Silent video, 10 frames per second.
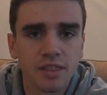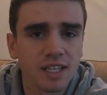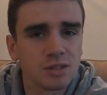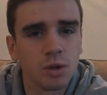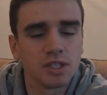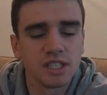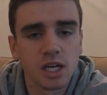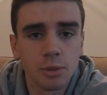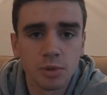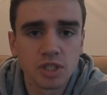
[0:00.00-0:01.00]
Thanks for watching.
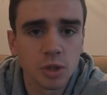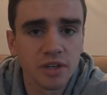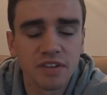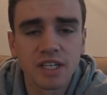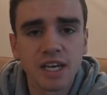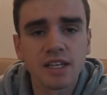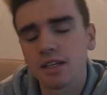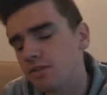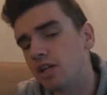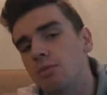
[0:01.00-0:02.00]
I hope you enjoyed. If you did,
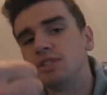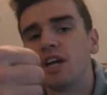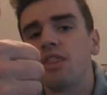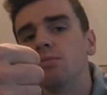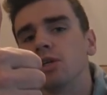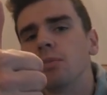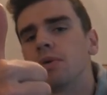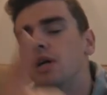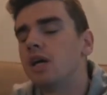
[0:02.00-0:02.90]
really appreciate a thumbs up.